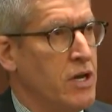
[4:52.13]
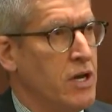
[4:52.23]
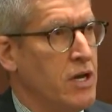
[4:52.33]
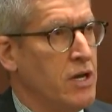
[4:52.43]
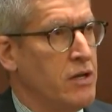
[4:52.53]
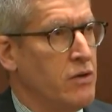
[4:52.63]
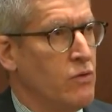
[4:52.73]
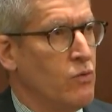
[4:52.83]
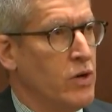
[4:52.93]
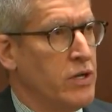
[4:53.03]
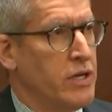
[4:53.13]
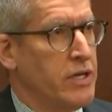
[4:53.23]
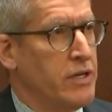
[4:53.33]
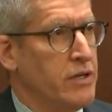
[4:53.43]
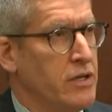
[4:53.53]
uh, when
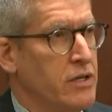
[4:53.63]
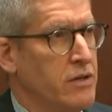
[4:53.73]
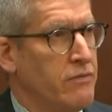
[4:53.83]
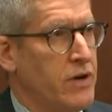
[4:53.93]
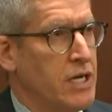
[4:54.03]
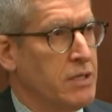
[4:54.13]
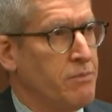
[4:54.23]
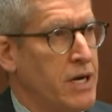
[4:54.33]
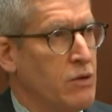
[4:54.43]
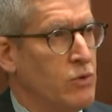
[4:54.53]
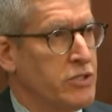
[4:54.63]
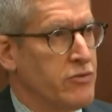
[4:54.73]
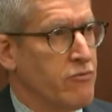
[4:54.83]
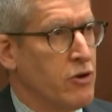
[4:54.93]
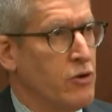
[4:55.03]
a vodka bottle was
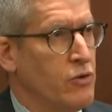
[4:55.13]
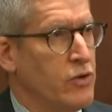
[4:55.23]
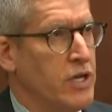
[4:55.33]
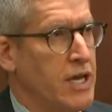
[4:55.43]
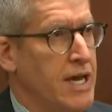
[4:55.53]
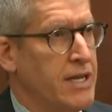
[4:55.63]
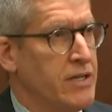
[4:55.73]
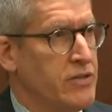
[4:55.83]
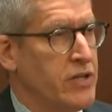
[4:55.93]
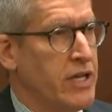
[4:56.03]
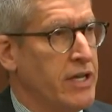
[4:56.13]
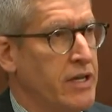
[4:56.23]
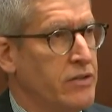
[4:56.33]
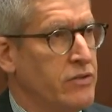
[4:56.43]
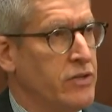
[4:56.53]
thrown at his
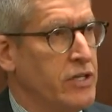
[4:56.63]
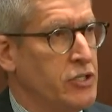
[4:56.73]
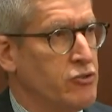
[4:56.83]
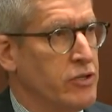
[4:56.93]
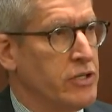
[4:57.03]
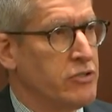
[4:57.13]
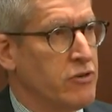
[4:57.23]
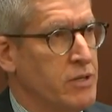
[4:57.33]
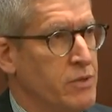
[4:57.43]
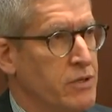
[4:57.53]
hand, injuring his right